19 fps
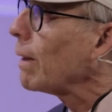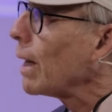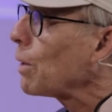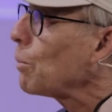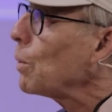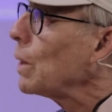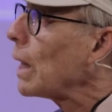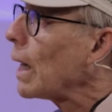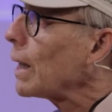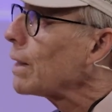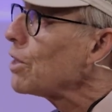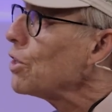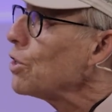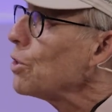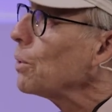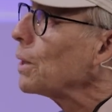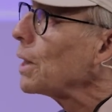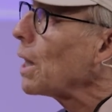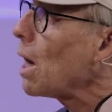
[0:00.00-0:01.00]
like we'd like to
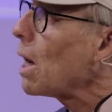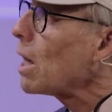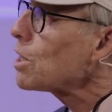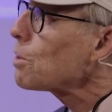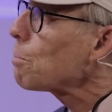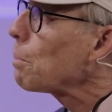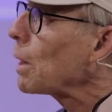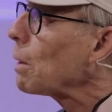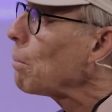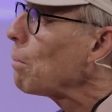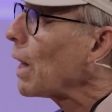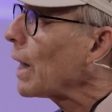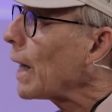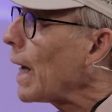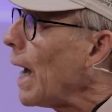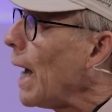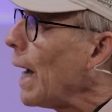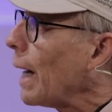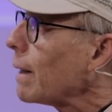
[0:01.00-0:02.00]
do in the hospital but
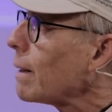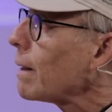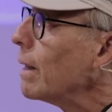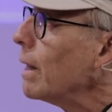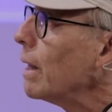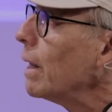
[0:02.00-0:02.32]
can't.